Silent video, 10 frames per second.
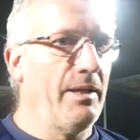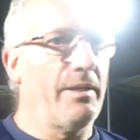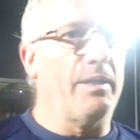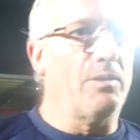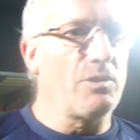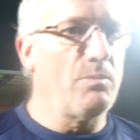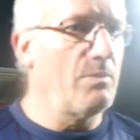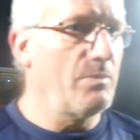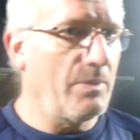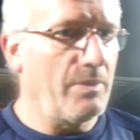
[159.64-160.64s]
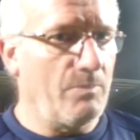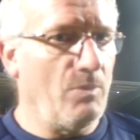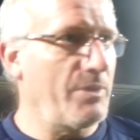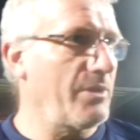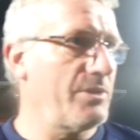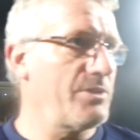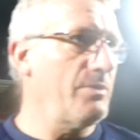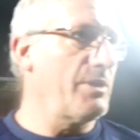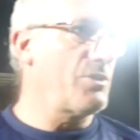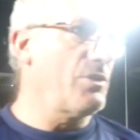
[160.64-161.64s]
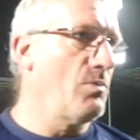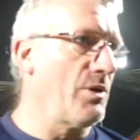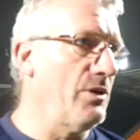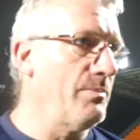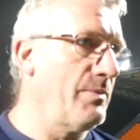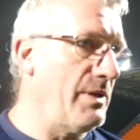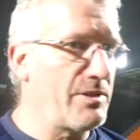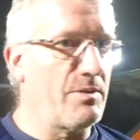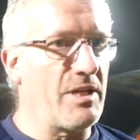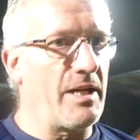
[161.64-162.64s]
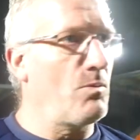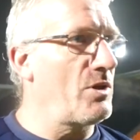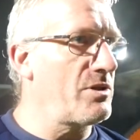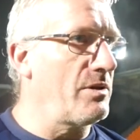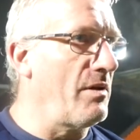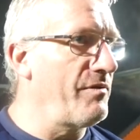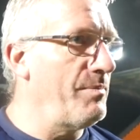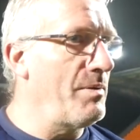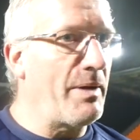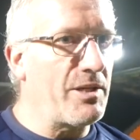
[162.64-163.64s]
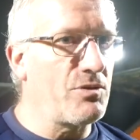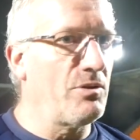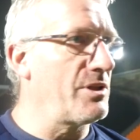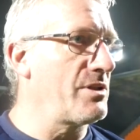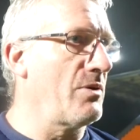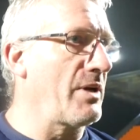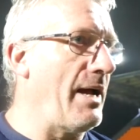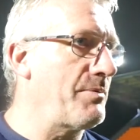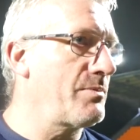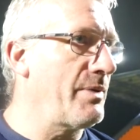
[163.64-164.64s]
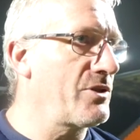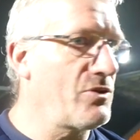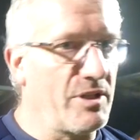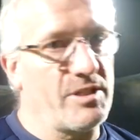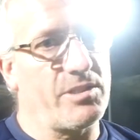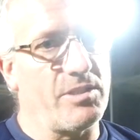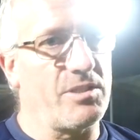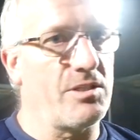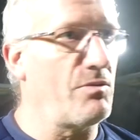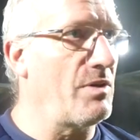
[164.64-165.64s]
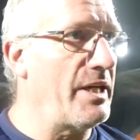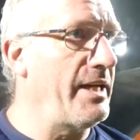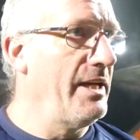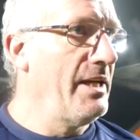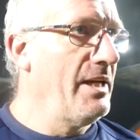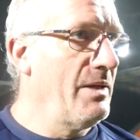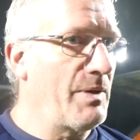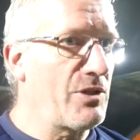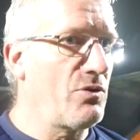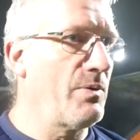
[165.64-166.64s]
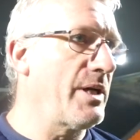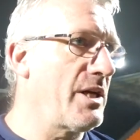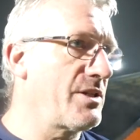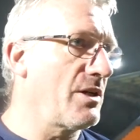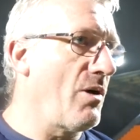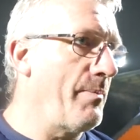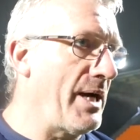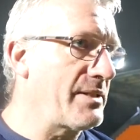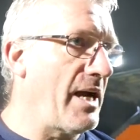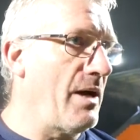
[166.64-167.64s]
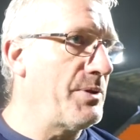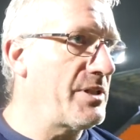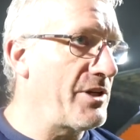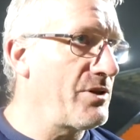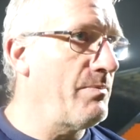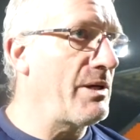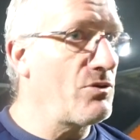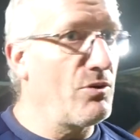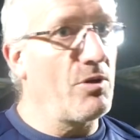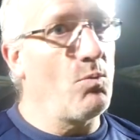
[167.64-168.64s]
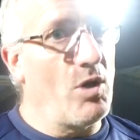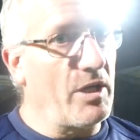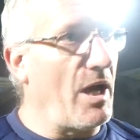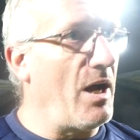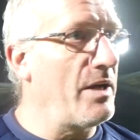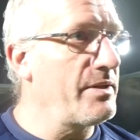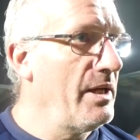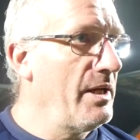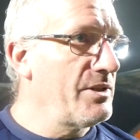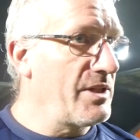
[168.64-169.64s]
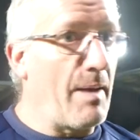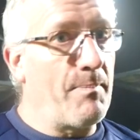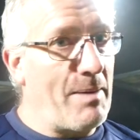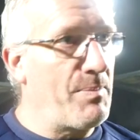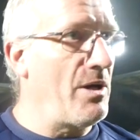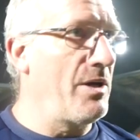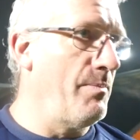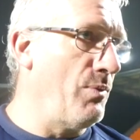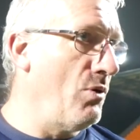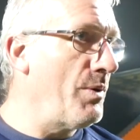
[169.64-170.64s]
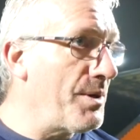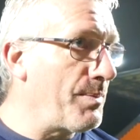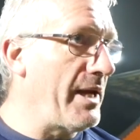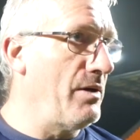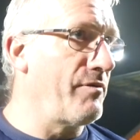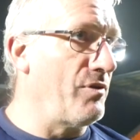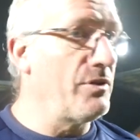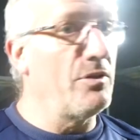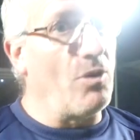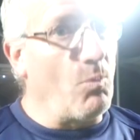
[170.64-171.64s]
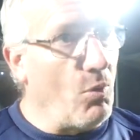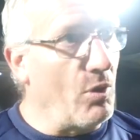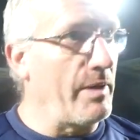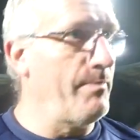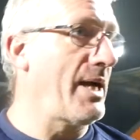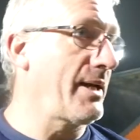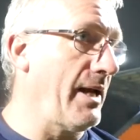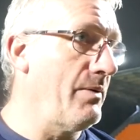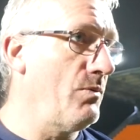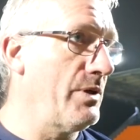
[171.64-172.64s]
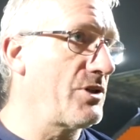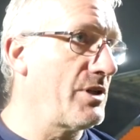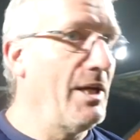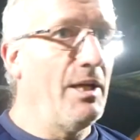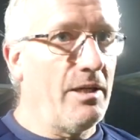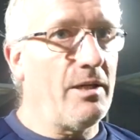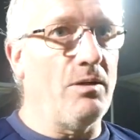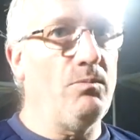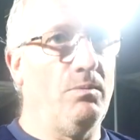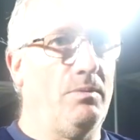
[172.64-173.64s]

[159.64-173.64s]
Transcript: You know, so what are you going to do? You're 2-1 up. Listen, take what's on offer, but make sure there's no gaps. Make sure your distances are right. Make sure you're nice and compact out of possession. Make sure you work hard to get back behind the ball when you're playing up front and not walking back in, which, you know,